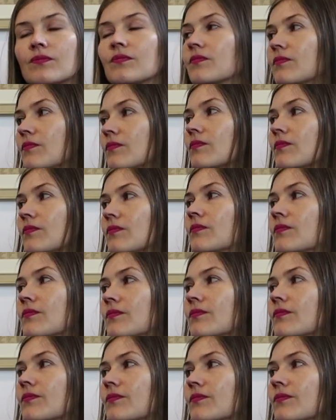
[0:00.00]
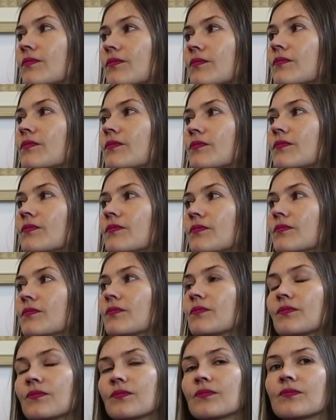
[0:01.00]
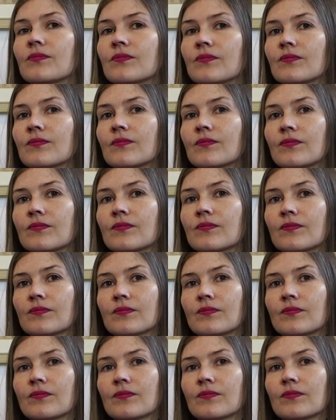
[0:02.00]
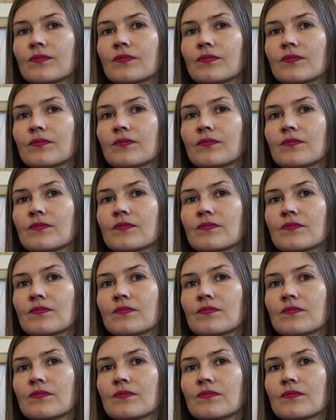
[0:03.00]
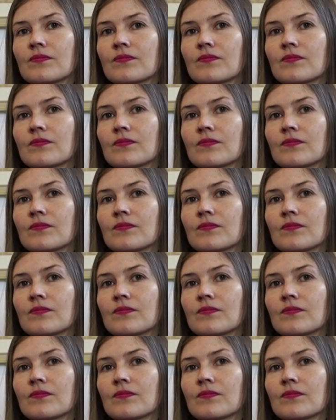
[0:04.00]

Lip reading: [no speech]